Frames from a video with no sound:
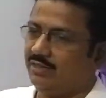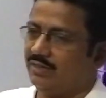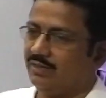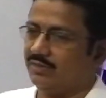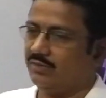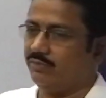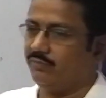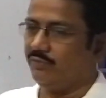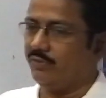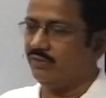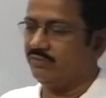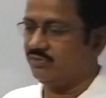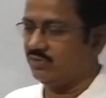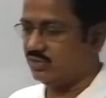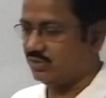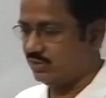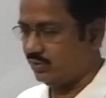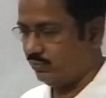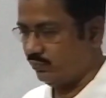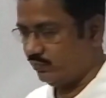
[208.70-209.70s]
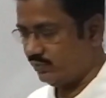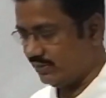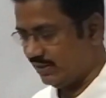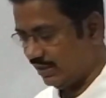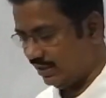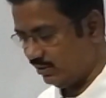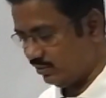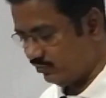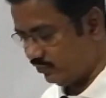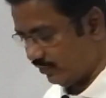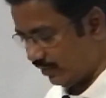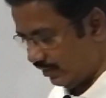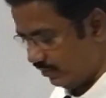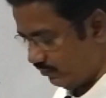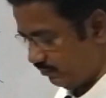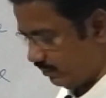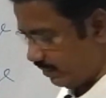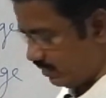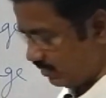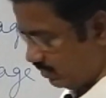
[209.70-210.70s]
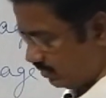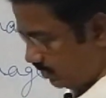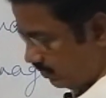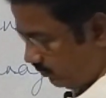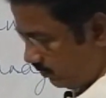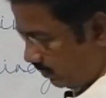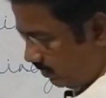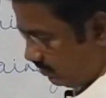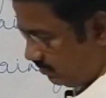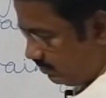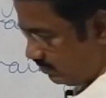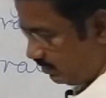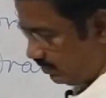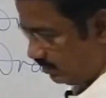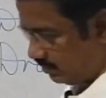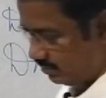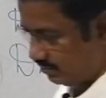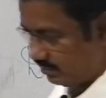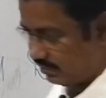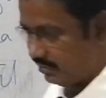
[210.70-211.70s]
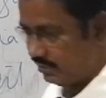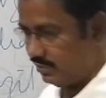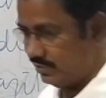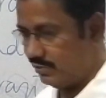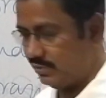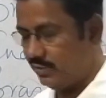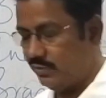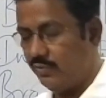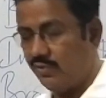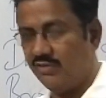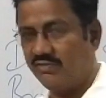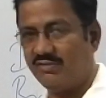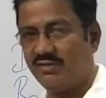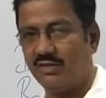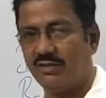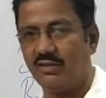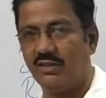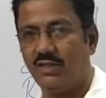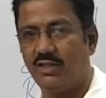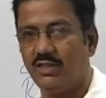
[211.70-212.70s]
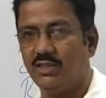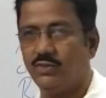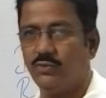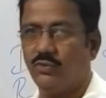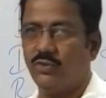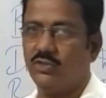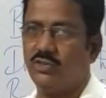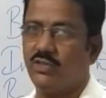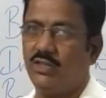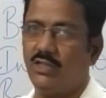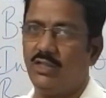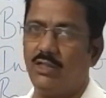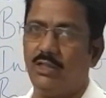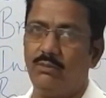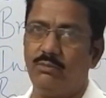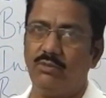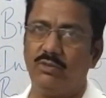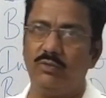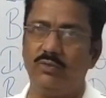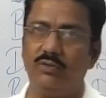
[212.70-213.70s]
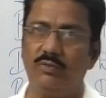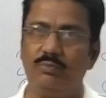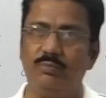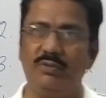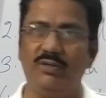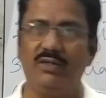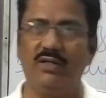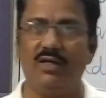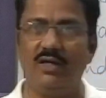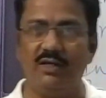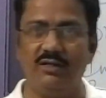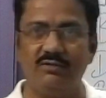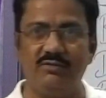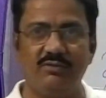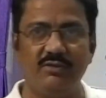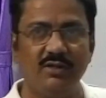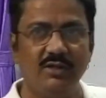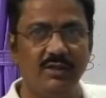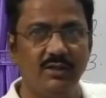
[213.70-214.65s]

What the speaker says: river system, which has 5 major rivers: the river Satluj, river Jhelum, river Pias.